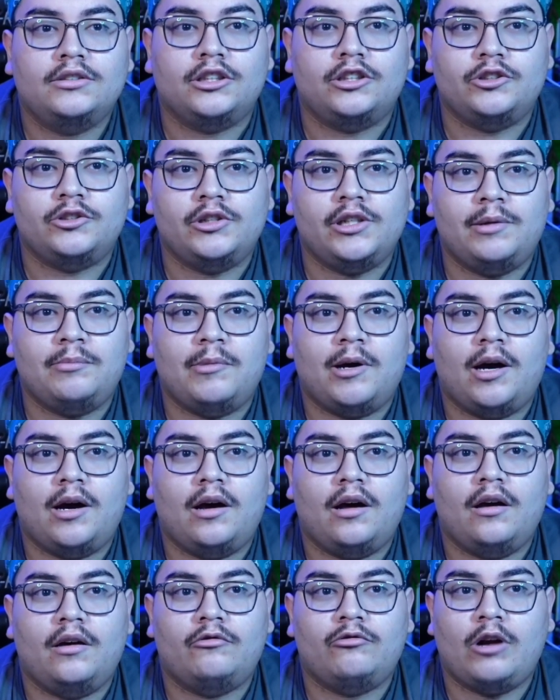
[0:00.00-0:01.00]
to Dream,
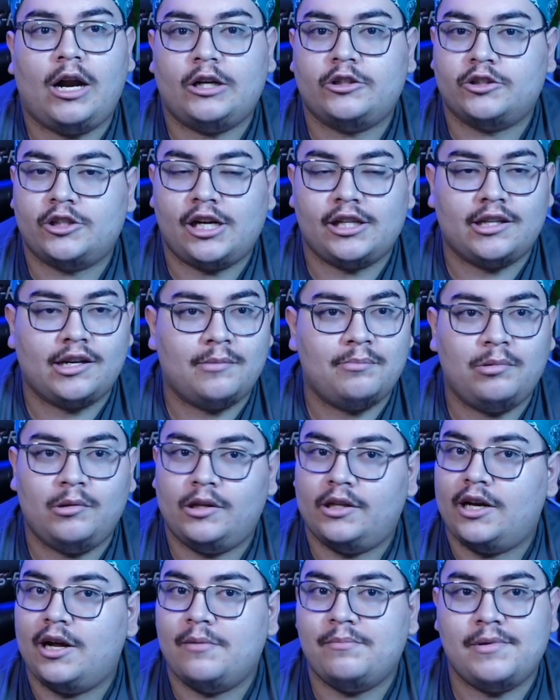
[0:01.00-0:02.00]
uh, Roderick ended up
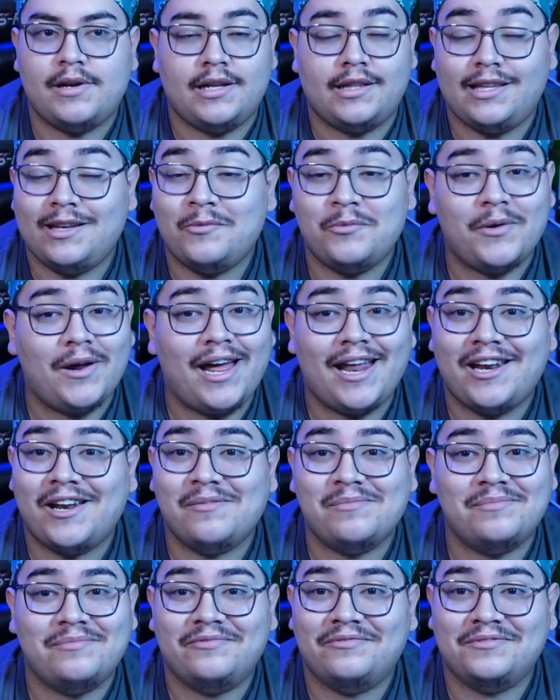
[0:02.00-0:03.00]
pulling up, and it didn't end
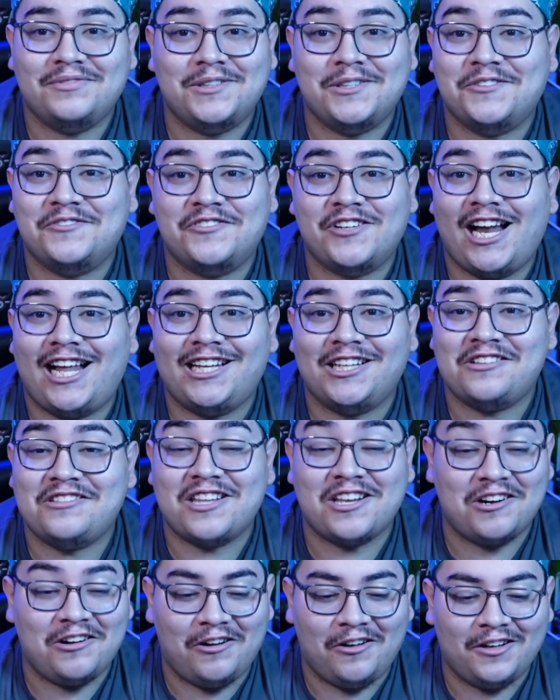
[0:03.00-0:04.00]
up good for
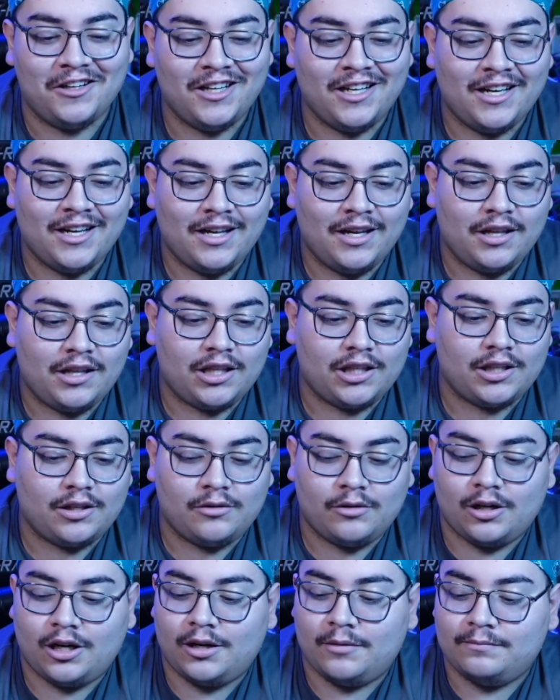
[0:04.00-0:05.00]
Alex at all.
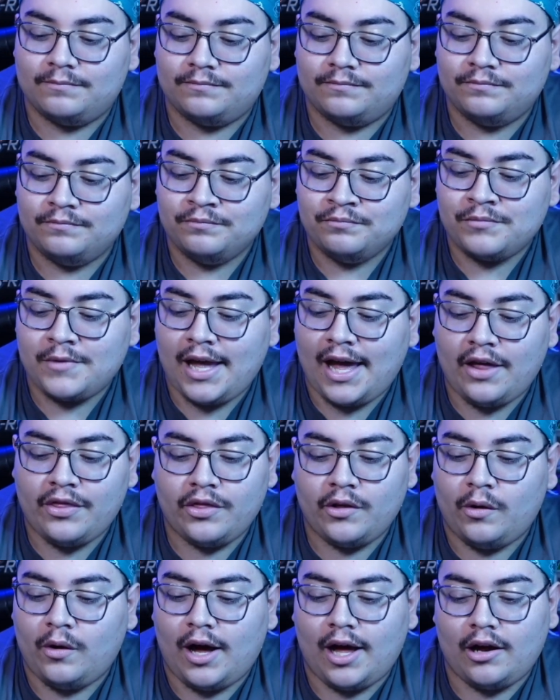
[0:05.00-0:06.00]
So um,
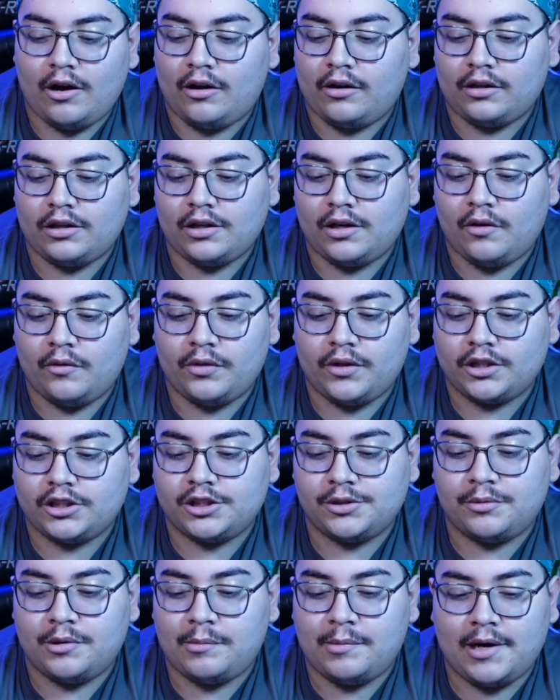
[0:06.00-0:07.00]
Ethel, I honestly don't think
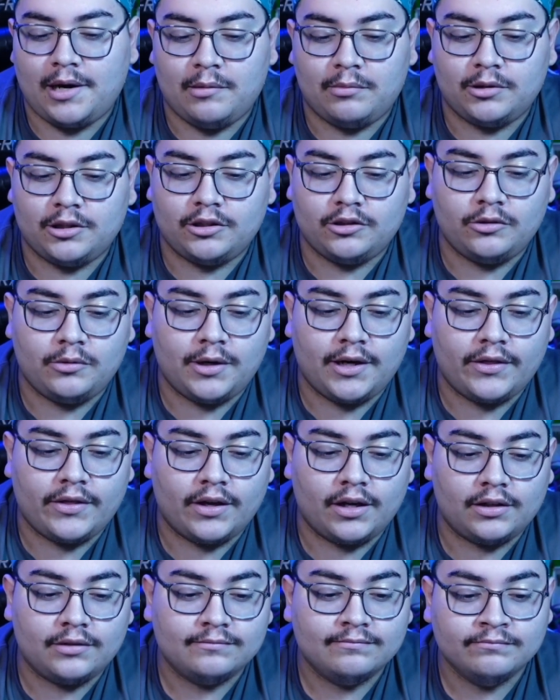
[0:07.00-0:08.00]
she would have been able to do
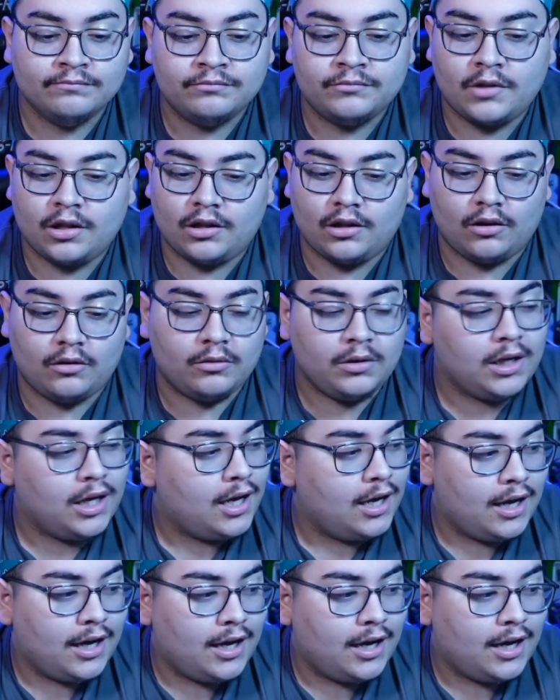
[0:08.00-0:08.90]
anything. So